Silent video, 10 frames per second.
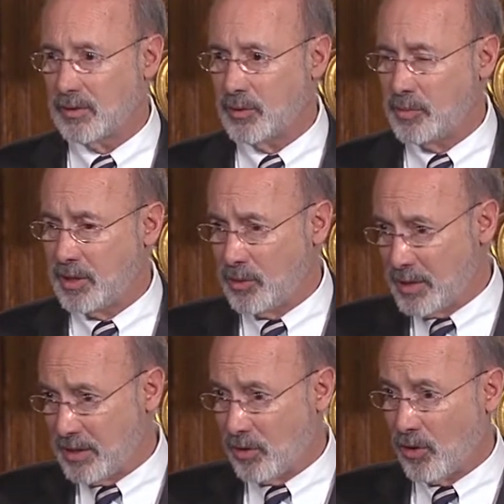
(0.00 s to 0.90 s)
you mean you
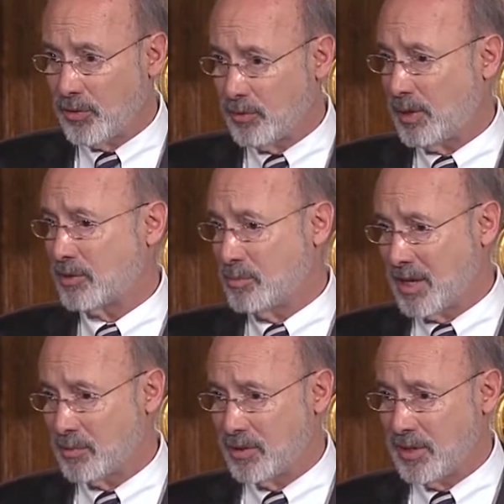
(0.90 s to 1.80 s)
mean all the like the
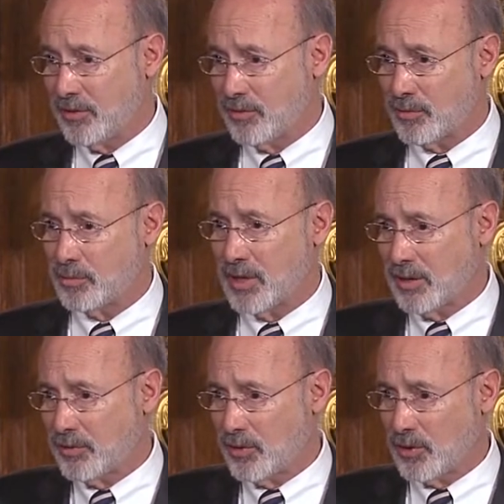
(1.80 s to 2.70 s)
mathematician from
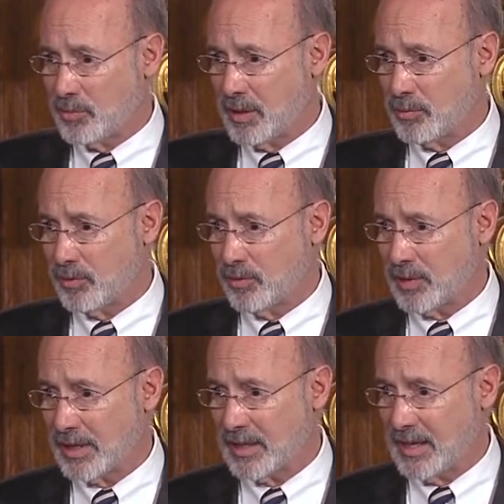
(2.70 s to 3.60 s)
Tufts and all the people
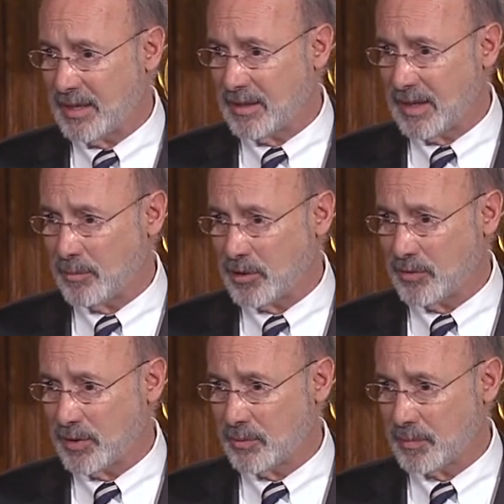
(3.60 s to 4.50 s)
like that? How much? The